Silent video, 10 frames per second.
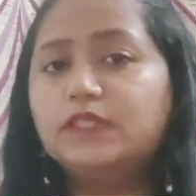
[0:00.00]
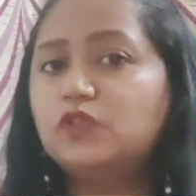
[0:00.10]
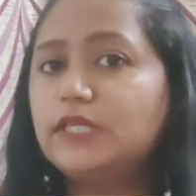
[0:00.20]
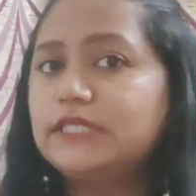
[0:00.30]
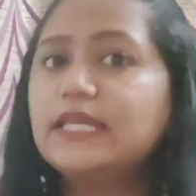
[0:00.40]

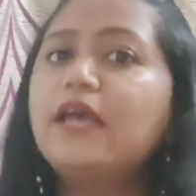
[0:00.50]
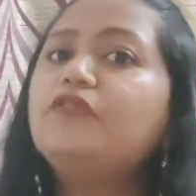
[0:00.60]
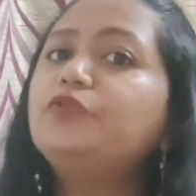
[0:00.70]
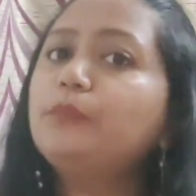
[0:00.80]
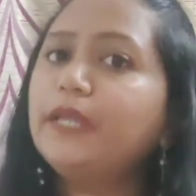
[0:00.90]
So let's say I
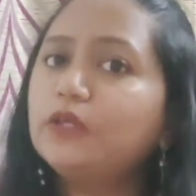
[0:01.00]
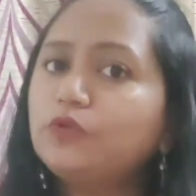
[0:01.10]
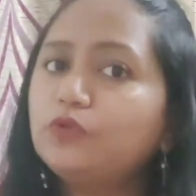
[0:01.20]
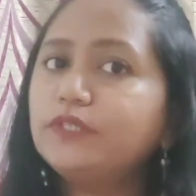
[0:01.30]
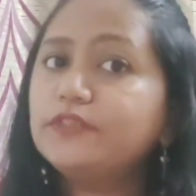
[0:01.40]
have to make a
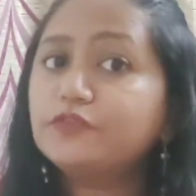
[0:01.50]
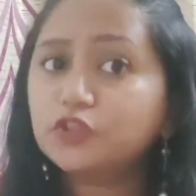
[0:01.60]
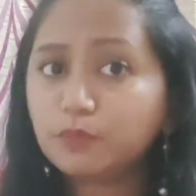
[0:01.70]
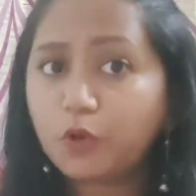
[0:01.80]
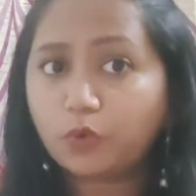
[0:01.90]
to-do list for
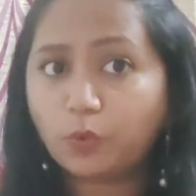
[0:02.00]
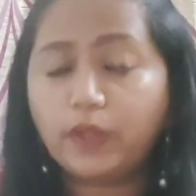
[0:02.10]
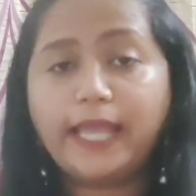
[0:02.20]
tomorrow,